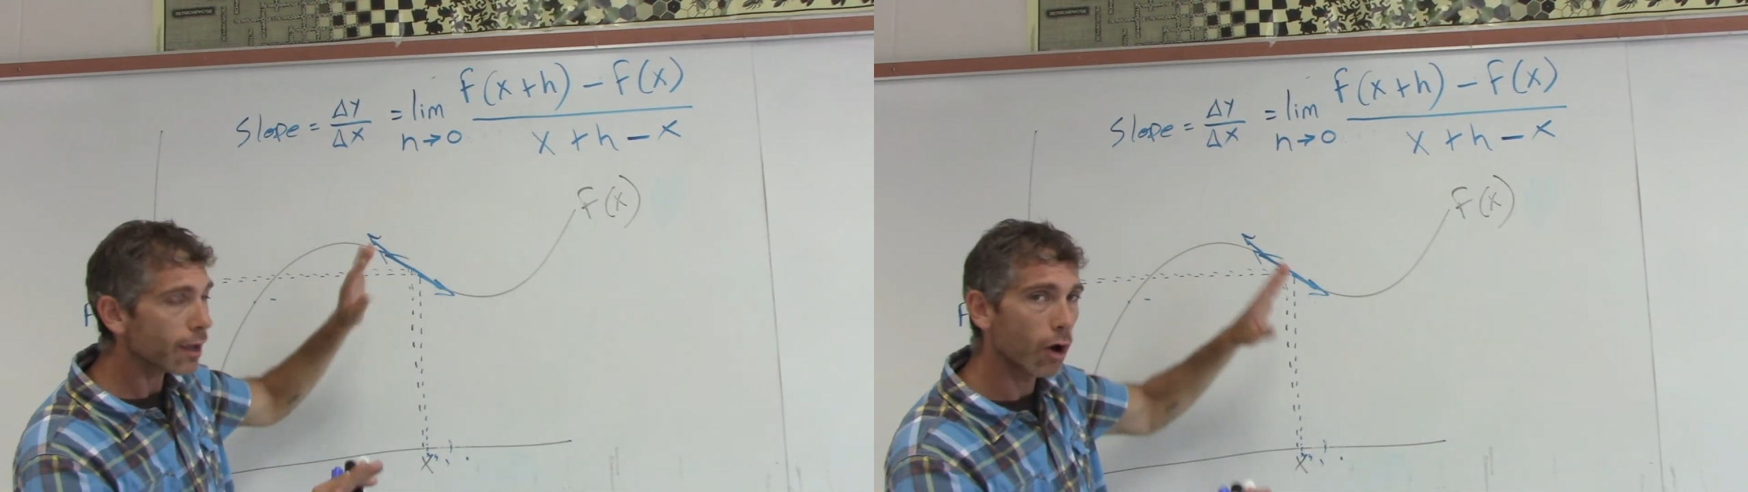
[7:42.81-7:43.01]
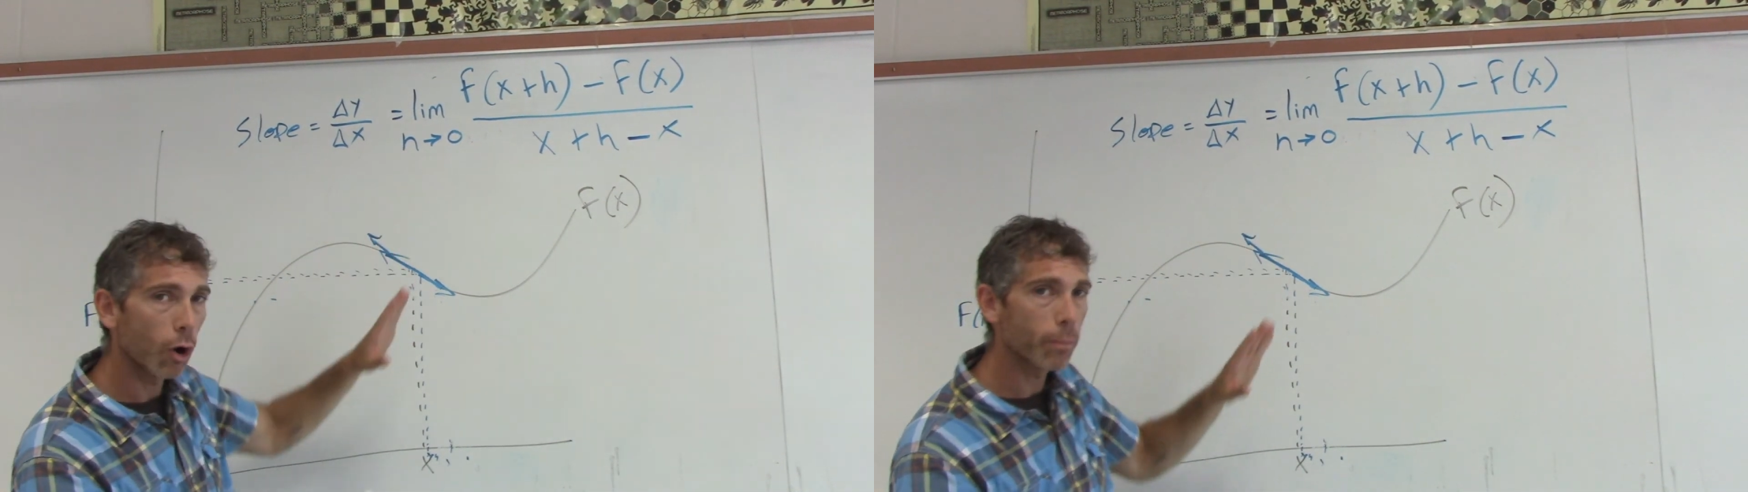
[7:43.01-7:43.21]

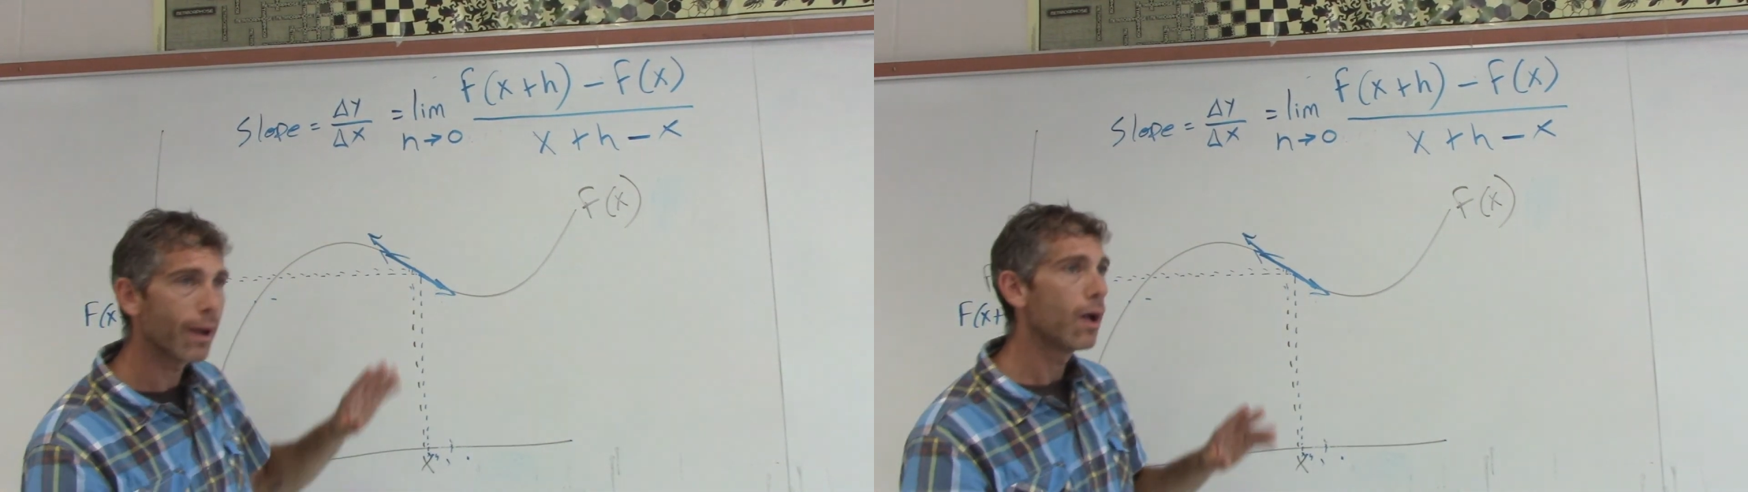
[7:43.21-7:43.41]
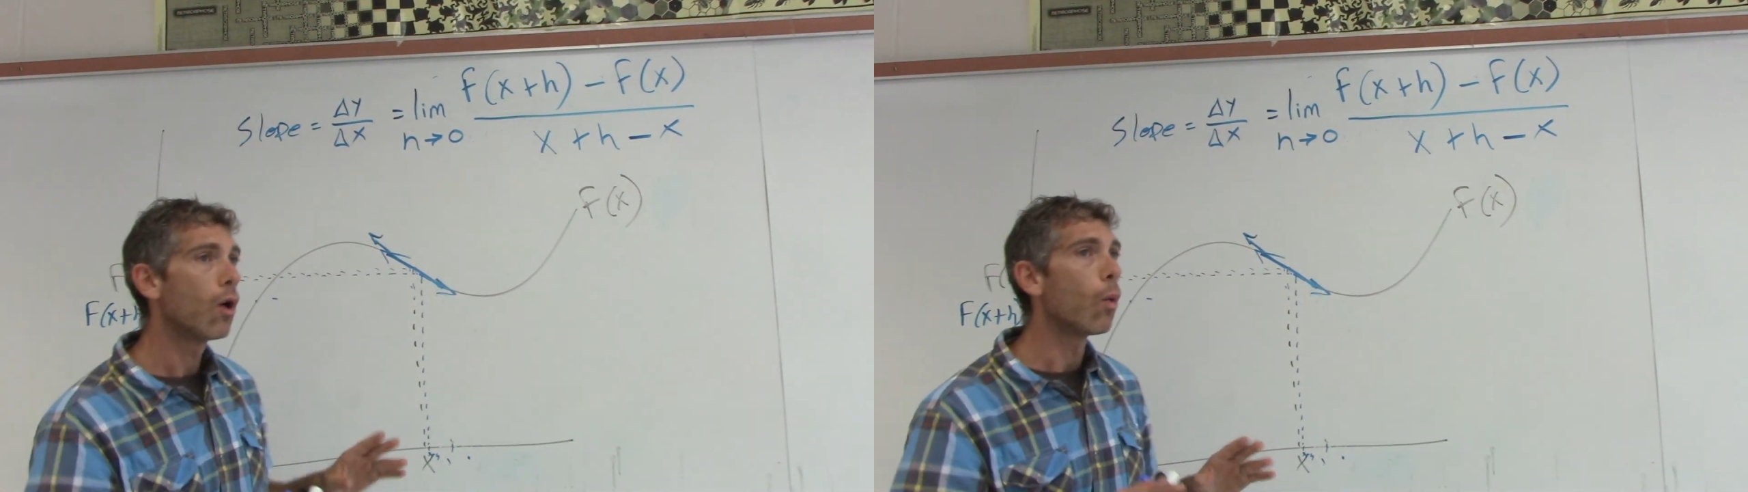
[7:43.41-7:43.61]
hope,
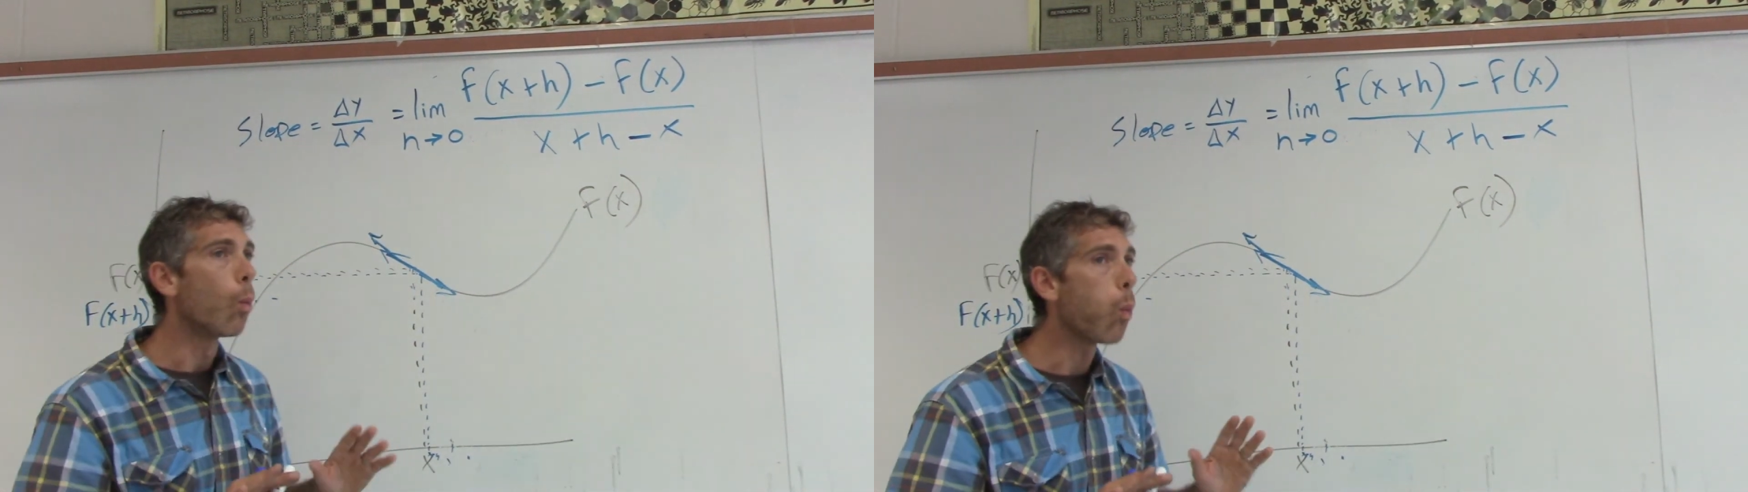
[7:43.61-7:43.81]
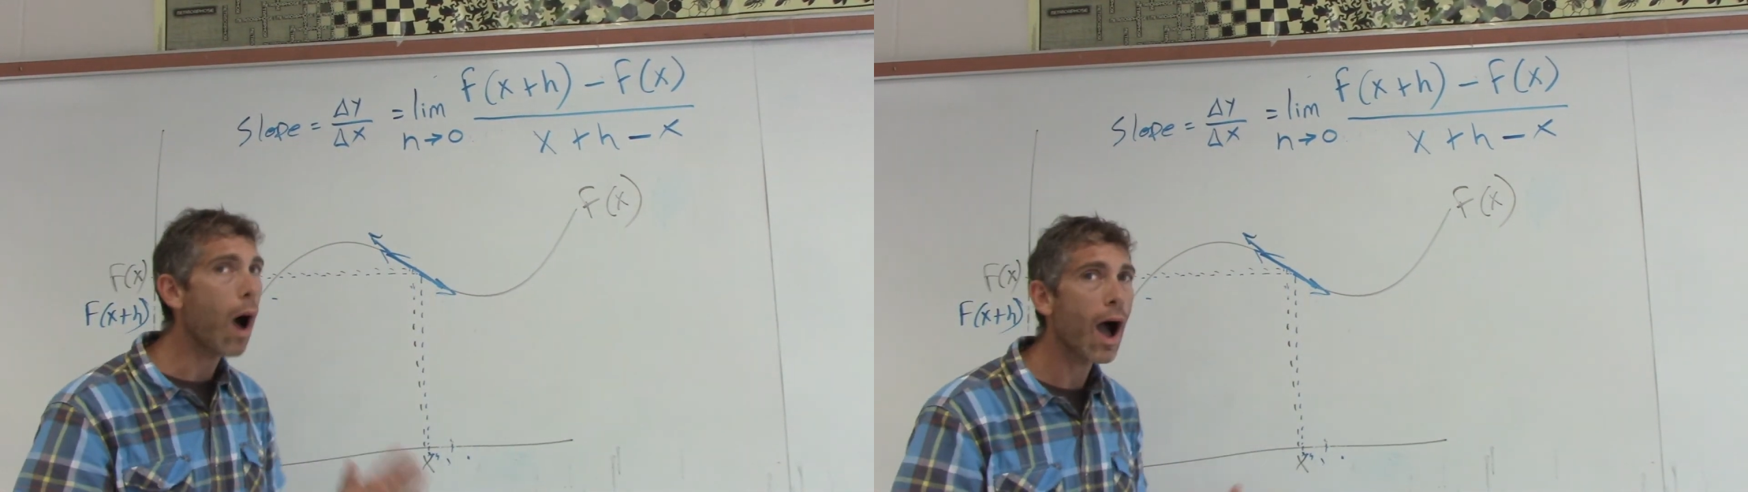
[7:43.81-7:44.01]

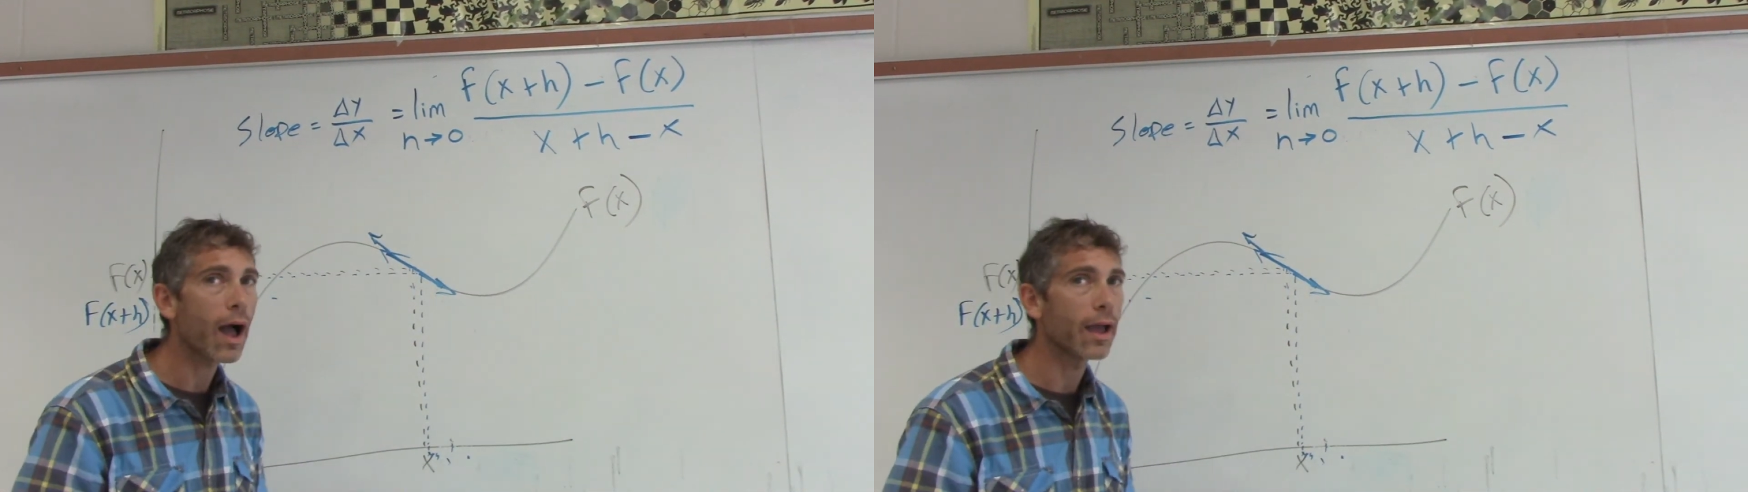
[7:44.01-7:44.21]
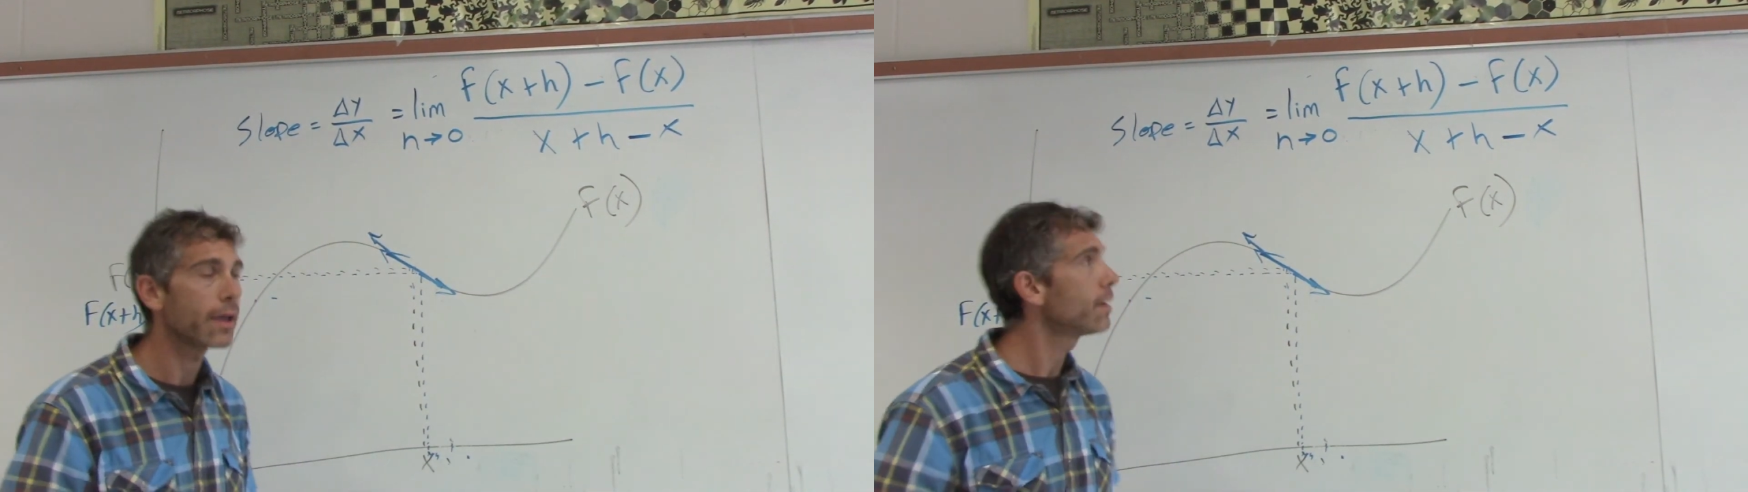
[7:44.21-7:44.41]

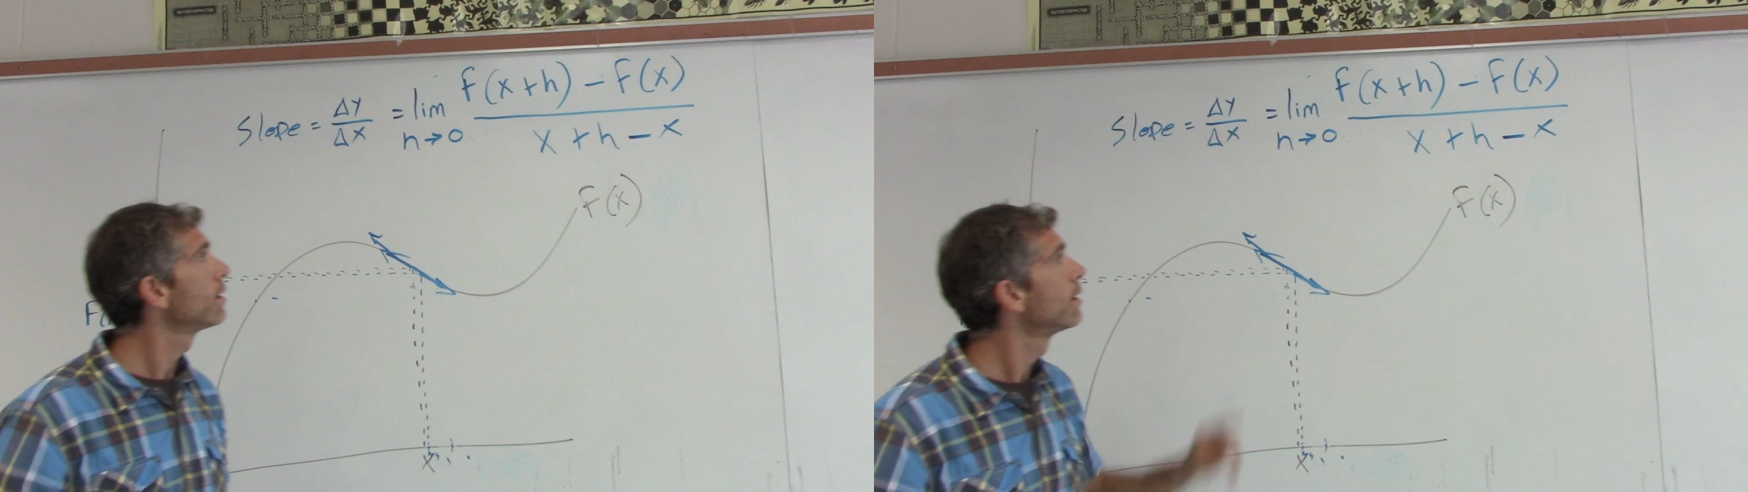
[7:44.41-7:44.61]
why